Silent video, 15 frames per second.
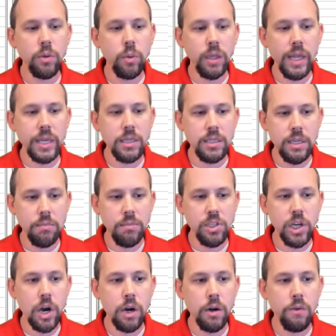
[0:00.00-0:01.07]
relate dim
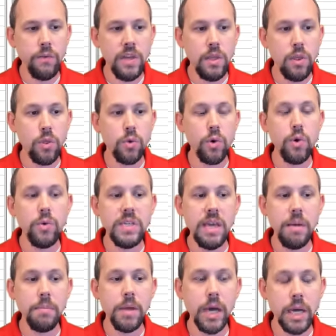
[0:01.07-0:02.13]
geography through
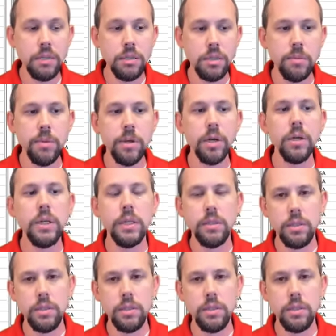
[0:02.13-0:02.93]
dim customer